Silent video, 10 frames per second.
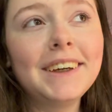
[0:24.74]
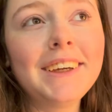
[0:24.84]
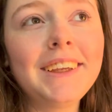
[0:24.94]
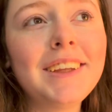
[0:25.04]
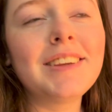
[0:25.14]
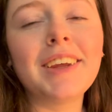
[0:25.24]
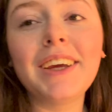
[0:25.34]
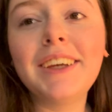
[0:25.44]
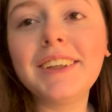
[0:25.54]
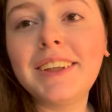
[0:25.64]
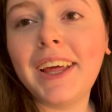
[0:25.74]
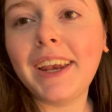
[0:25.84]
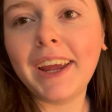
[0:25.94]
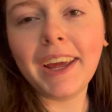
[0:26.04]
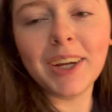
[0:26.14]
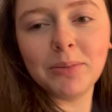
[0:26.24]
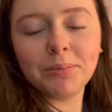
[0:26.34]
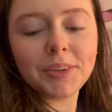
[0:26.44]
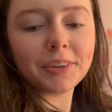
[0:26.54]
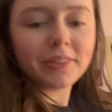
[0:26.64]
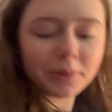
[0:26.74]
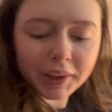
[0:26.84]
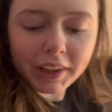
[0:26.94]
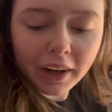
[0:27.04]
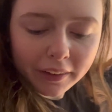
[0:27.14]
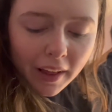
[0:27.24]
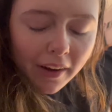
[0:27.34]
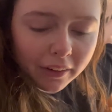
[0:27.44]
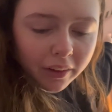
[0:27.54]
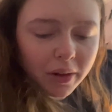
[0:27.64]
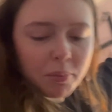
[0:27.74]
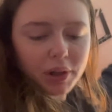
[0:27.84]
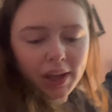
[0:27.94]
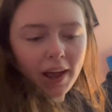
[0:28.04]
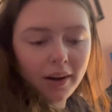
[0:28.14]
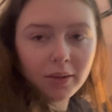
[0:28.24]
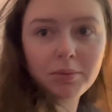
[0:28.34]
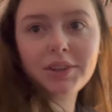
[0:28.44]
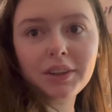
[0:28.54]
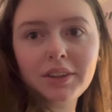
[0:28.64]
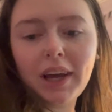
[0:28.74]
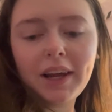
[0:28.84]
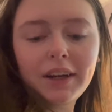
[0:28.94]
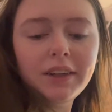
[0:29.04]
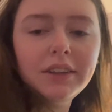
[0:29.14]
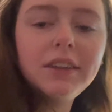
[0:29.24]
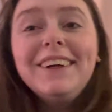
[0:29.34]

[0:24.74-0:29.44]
It is like 10 a.m. so it's really not that early, but yet I'm still tired.